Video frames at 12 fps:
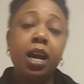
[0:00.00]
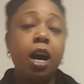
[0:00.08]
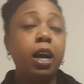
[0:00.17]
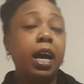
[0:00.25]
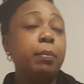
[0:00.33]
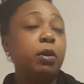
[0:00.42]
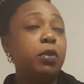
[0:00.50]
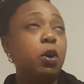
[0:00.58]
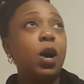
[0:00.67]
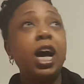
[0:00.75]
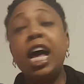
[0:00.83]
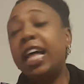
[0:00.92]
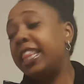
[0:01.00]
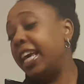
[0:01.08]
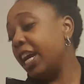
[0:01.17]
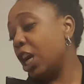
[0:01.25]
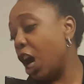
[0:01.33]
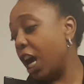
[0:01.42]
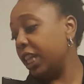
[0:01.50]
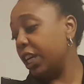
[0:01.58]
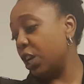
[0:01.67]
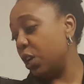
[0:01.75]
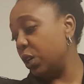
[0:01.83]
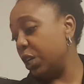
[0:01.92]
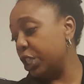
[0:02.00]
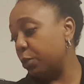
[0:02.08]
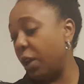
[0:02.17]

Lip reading: Okay, moving on. Then Carla goes,